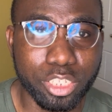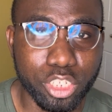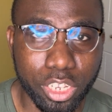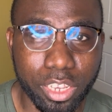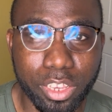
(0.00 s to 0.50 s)

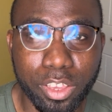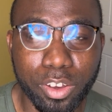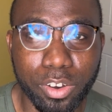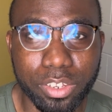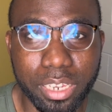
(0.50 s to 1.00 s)
check
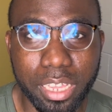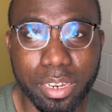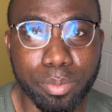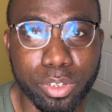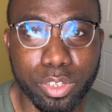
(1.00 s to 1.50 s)
on
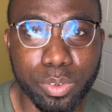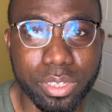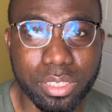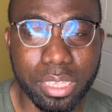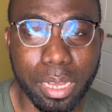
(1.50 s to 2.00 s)
anybody who
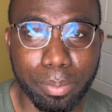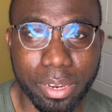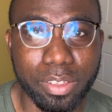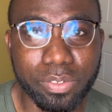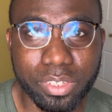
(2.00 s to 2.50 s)
is
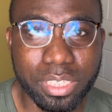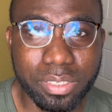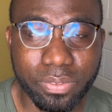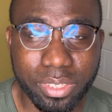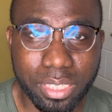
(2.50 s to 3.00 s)
applying for this
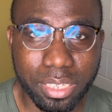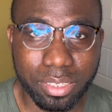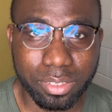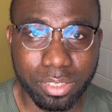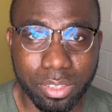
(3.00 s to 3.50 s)
visa.
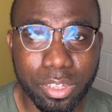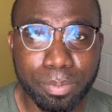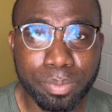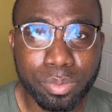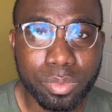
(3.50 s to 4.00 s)

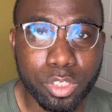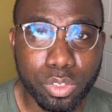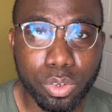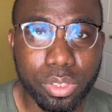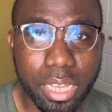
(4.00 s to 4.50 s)

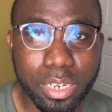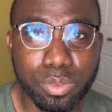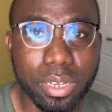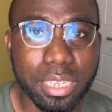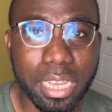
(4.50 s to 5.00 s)
So that is
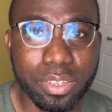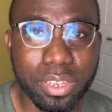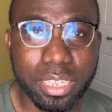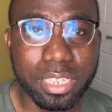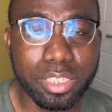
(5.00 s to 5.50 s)
why they
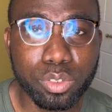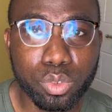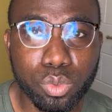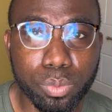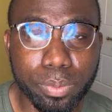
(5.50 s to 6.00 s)
actually need you
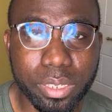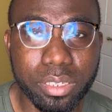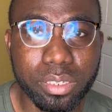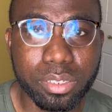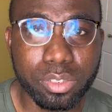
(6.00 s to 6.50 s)
to be
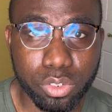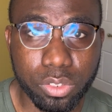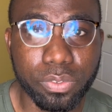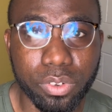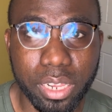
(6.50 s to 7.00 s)

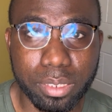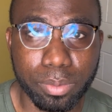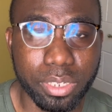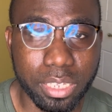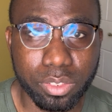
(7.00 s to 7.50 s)
truthful as
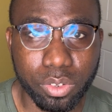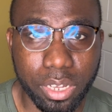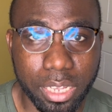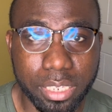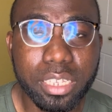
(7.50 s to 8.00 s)
much as you
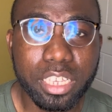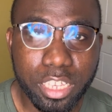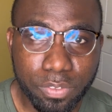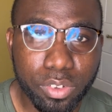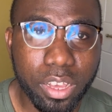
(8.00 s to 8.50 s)
can.
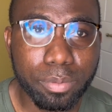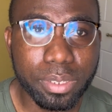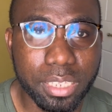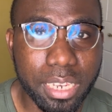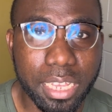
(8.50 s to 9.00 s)
If you have been
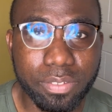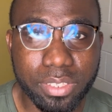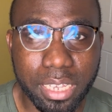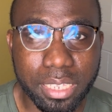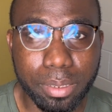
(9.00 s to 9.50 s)
denied
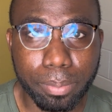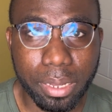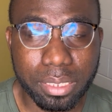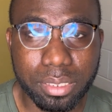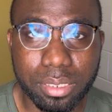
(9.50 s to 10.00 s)
visa in the
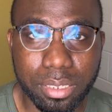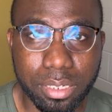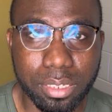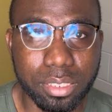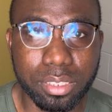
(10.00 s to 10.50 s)
past,
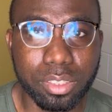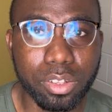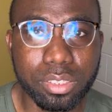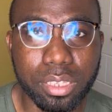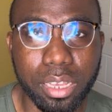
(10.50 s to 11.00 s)
it's not